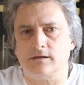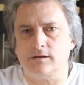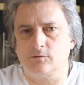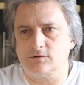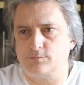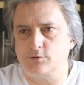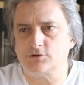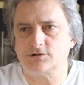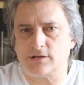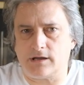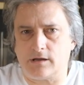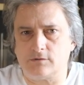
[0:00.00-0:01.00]
it was
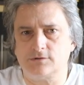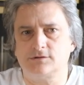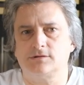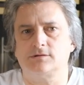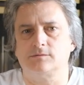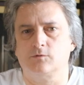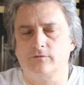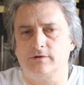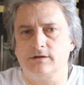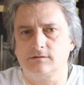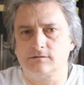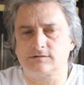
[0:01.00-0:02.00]
pushed out in the
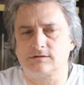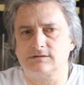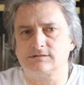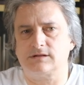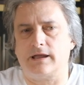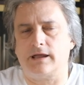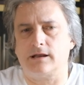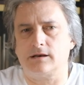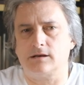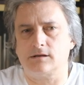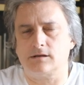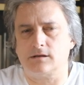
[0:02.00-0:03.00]
movie industries,
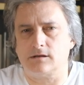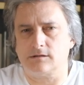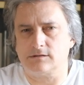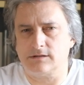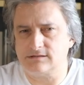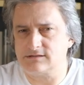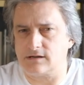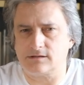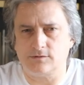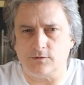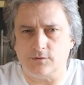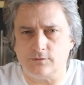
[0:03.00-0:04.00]
and they
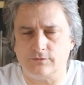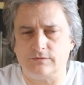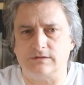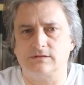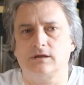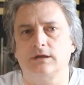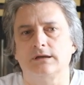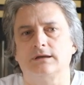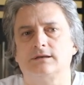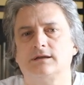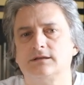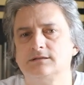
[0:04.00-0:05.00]
started to use it.
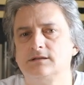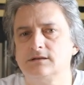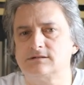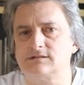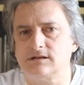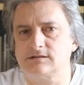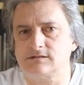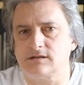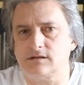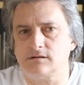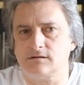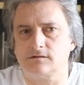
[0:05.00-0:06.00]

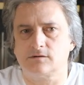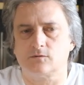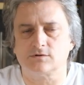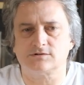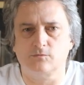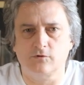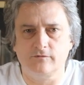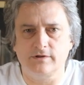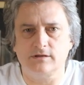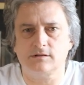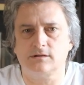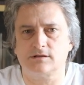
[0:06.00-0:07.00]
1960, there was a
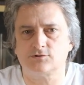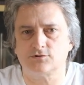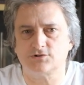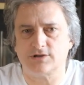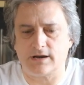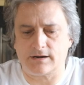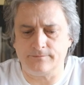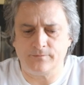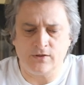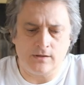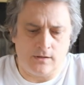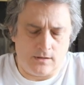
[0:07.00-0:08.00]
movie, La Ciociara,
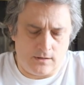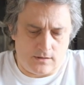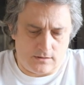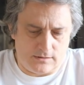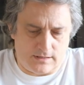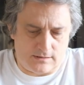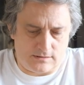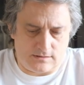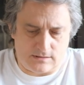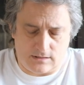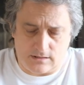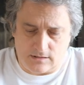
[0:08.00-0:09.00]

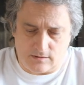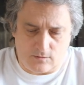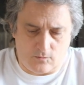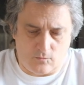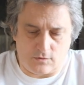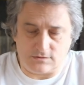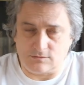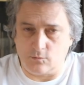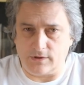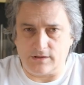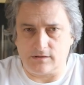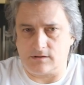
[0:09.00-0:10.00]
that was
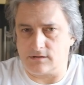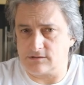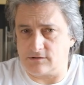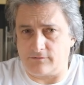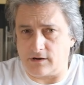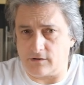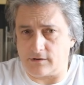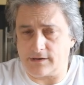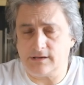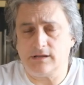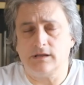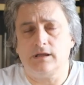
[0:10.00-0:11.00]
with Sophia
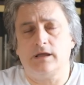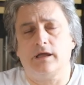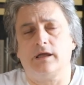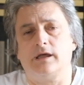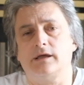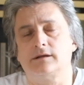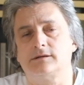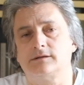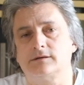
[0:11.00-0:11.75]
Loren, and